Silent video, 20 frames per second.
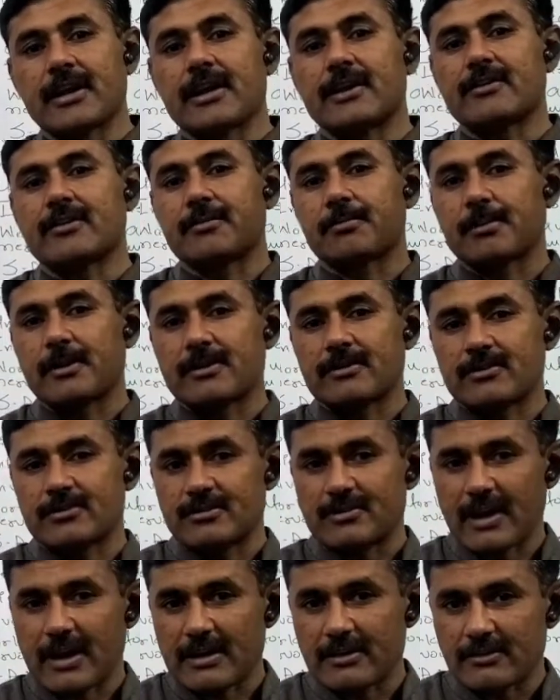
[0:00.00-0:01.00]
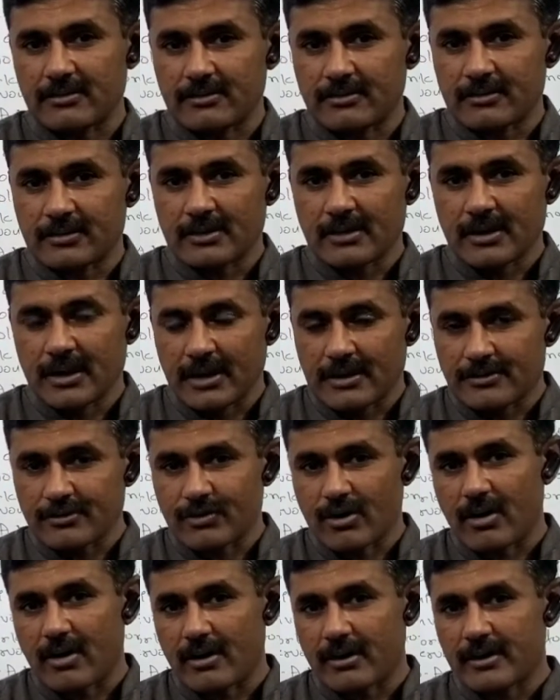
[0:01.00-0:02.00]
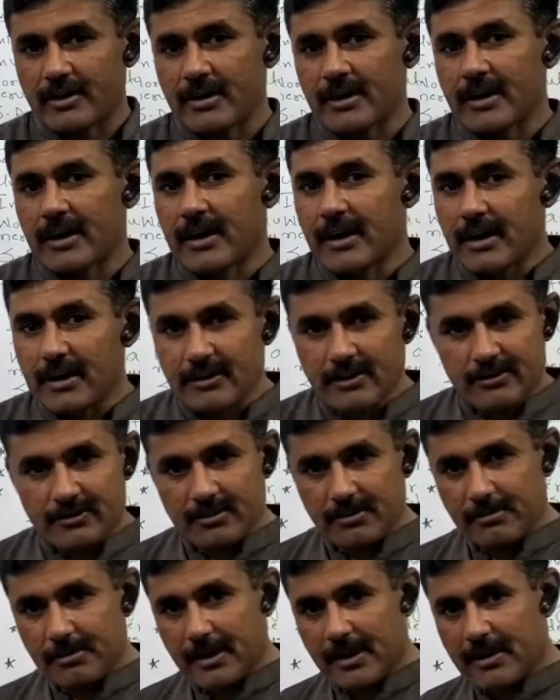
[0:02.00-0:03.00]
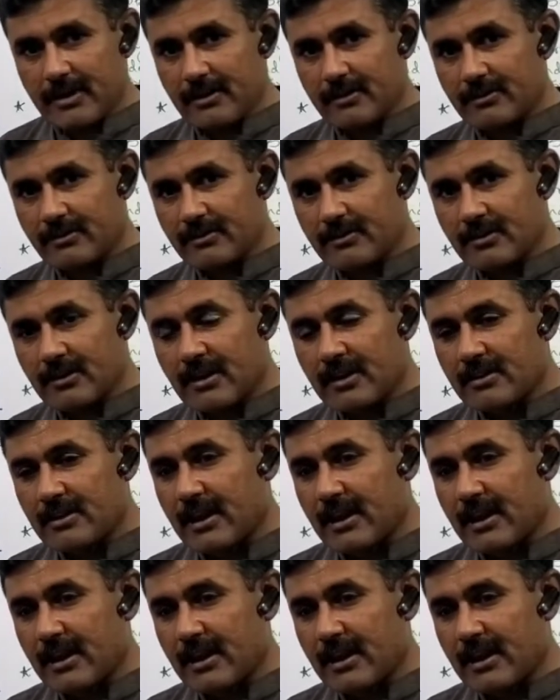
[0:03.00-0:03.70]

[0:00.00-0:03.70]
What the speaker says: it appears dense and dark in its appearance.